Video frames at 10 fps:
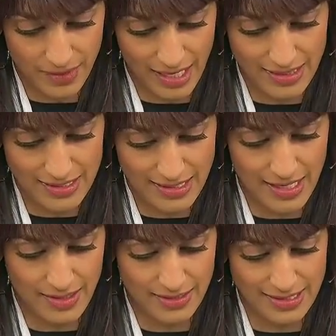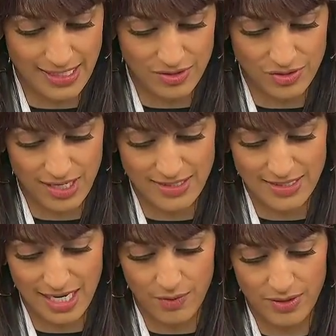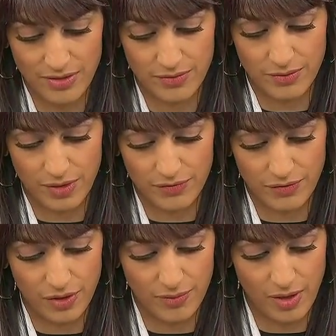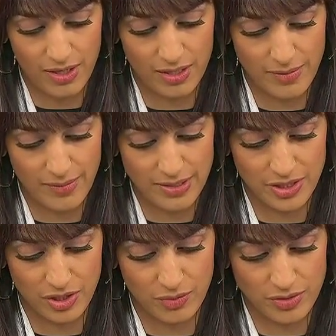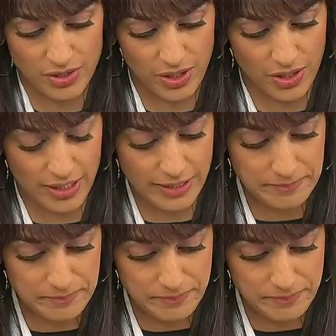and this this exercise is how we affirm our commitment to global security.